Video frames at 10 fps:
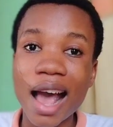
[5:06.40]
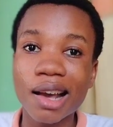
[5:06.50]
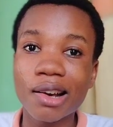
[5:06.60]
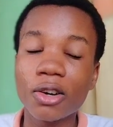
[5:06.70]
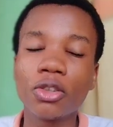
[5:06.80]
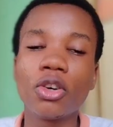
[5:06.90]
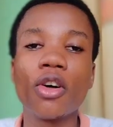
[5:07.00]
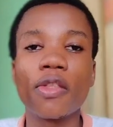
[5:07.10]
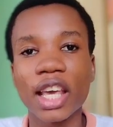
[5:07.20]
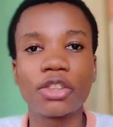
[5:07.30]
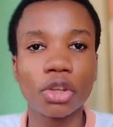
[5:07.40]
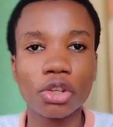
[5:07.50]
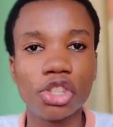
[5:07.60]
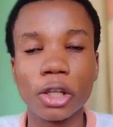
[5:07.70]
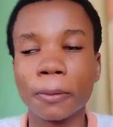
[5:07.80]
argon or
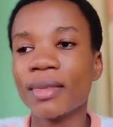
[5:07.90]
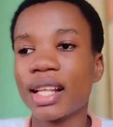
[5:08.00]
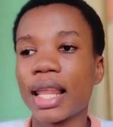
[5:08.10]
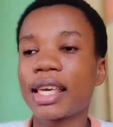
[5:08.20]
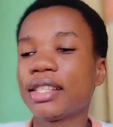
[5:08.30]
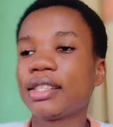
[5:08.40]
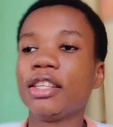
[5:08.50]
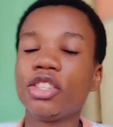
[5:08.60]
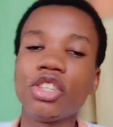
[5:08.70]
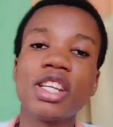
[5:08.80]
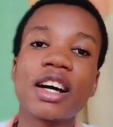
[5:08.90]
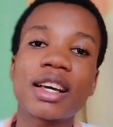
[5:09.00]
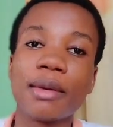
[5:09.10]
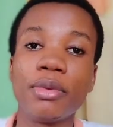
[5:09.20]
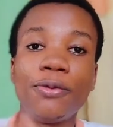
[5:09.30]
nitrogen. Like it either
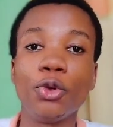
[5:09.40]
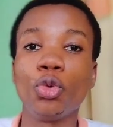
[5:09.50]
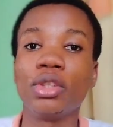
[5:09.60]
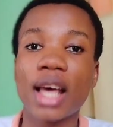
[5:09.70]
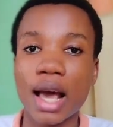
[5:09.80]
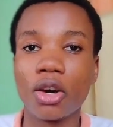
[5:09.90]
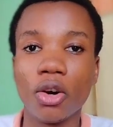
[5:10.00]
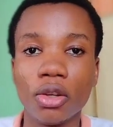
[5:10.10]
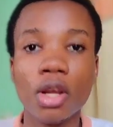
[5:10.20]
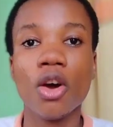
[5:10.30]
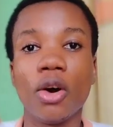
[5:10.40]
can be filled with argon,